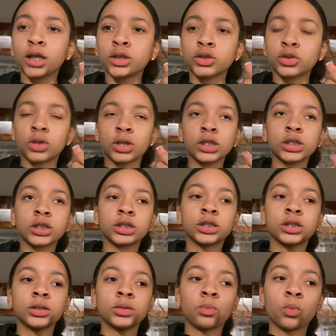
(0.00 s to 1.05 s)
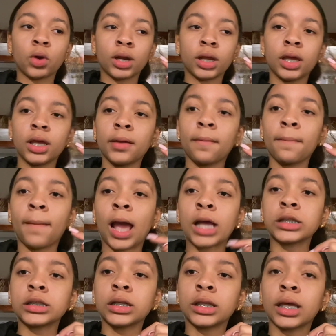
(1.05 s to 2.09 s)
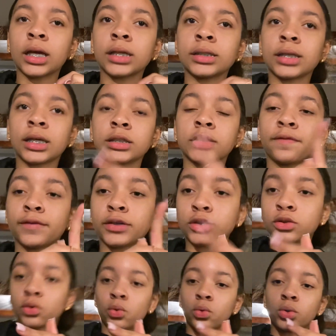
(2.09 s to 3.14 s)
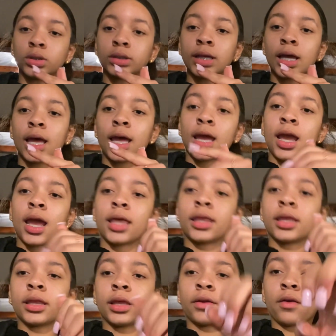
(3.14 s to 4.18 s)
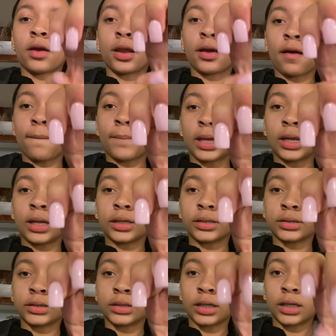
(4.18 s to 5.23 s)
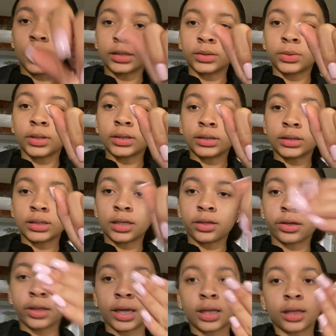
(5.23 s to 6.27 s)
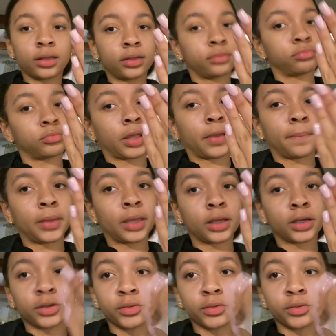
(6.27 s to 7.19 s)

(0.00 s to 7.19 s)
So this morning I took like a test for schools and then later on I got my nails done. As you can see, they're like light pink.